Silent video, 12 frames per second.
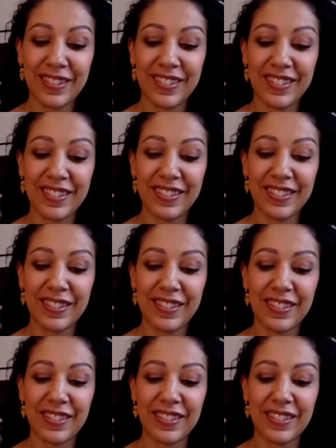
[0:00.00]

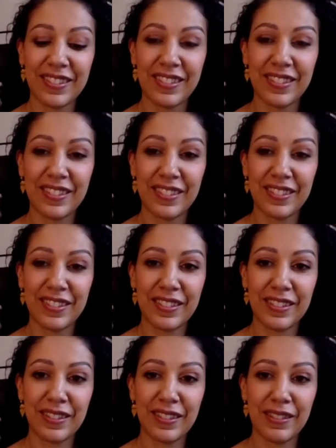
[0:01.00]

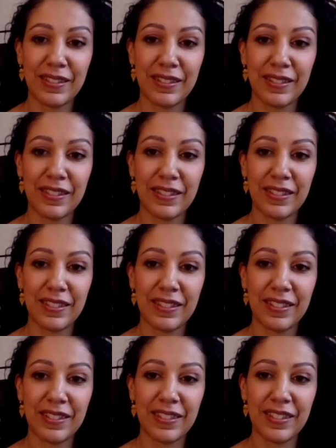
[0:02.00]

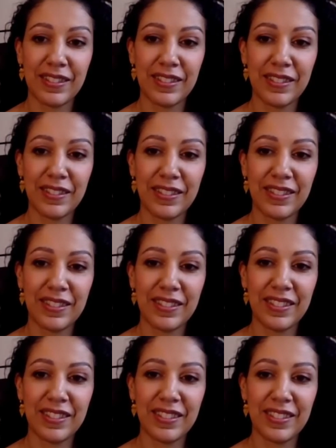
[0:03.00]

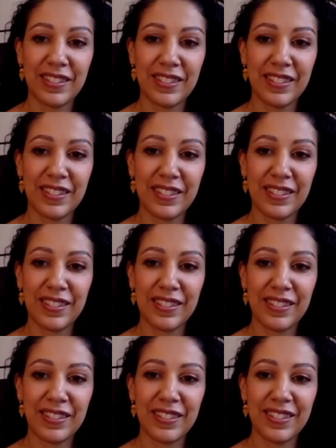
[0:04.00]

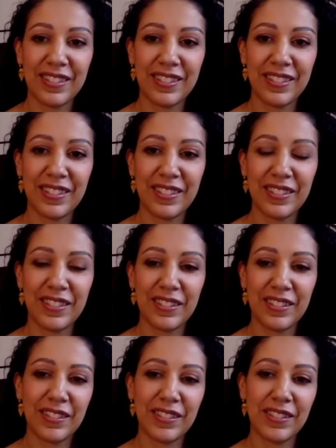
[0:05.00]

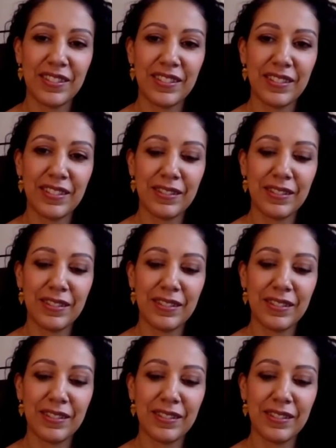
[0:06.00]
This person isn't speaking.